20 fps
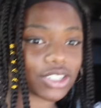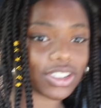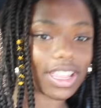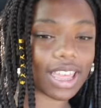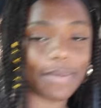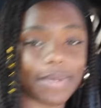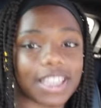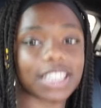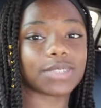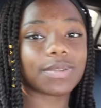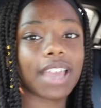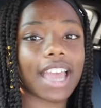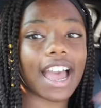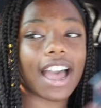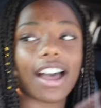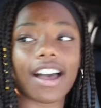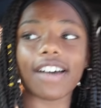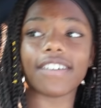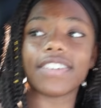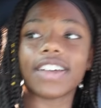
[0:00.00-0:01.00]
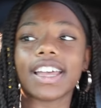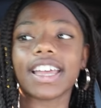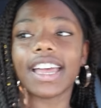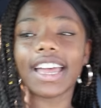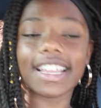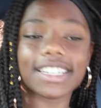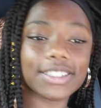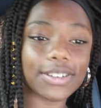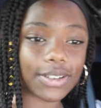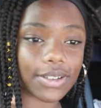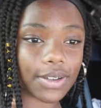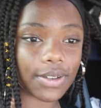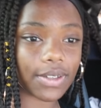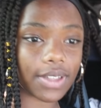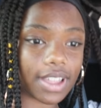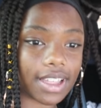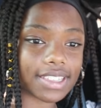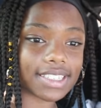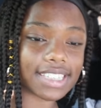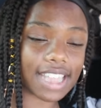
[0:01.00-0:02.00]
So that means we have
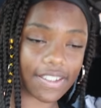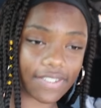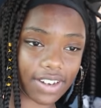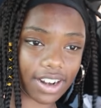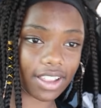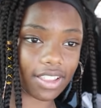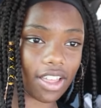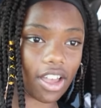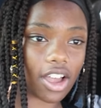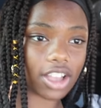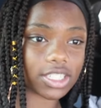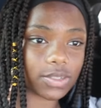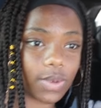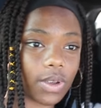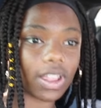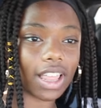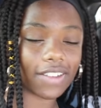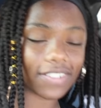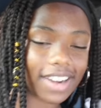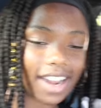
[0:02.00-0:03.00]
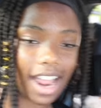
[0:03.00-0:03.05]
until 7:00. So we only have